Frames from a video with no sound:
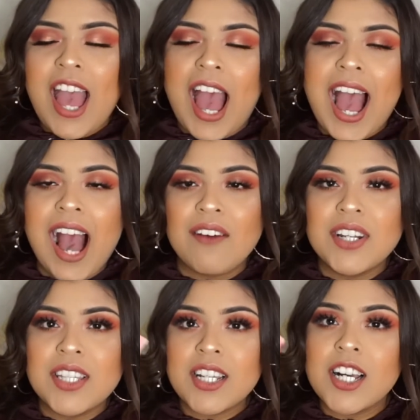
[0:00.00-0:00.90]
I have
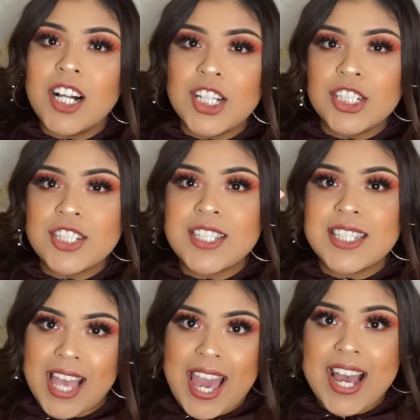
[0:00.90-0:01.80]
it in the color
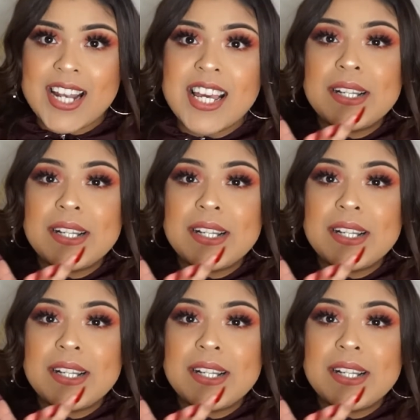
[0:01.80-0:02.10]
Sand.